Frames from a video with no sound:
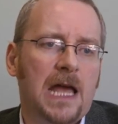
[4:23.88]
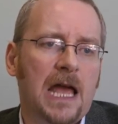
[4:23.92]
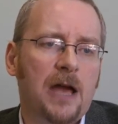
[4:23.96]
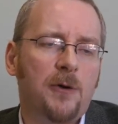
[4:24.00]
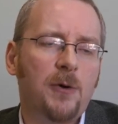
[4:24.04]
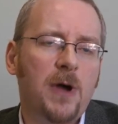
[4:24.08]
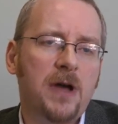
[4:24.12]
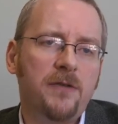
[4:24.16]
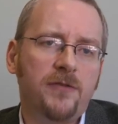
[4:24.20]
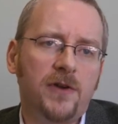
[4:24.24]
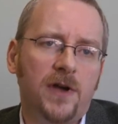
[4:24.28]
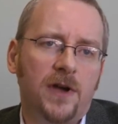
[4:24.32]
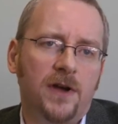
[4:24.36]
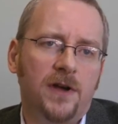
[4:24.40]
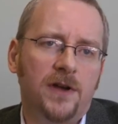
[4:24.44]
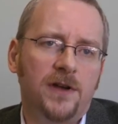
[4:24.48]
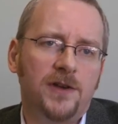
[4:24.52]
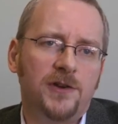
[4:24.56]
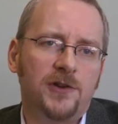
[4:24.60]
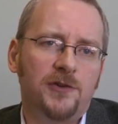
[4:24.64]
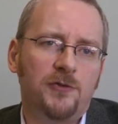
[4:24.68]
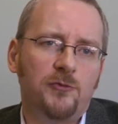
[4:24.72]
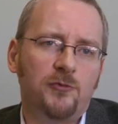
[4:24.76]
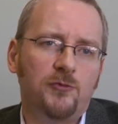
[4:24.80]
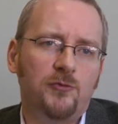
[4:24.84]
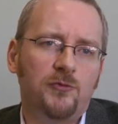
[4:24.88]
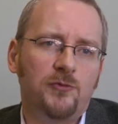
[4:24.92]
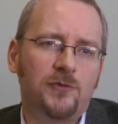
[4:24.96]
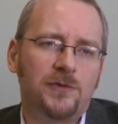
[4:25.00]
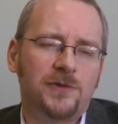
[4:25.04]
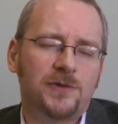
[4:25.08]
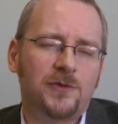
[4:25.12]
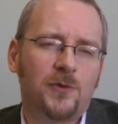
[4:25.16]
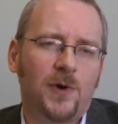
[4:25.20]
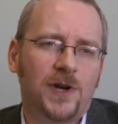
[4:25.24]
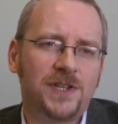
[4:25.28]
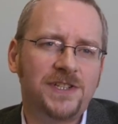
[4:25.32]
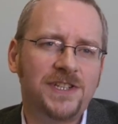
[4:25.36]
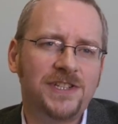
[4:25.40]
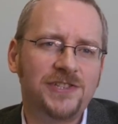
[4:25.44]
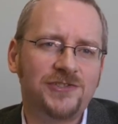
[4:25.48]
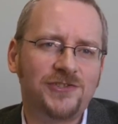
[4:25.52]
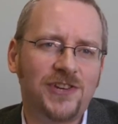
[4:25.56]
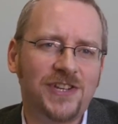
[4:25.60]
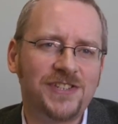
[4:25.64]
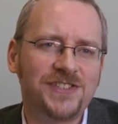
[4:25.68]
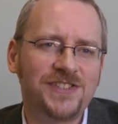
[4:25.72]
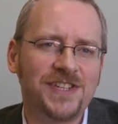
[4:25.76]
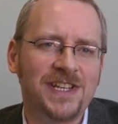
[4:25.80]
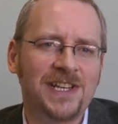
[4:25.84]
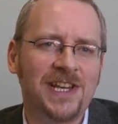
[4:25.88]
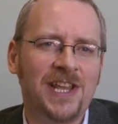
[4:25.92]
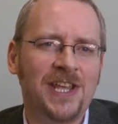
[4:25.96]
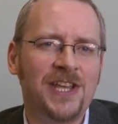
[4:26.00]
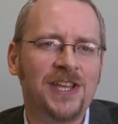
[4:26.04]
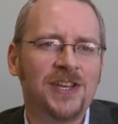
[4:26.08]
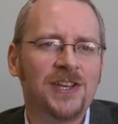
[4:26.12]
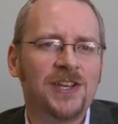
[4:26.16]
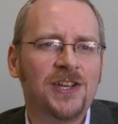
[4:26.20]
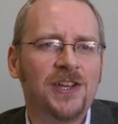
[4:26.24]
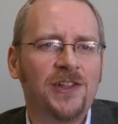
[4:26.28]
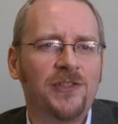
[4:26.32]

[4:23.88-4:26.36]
However, quite interestingly,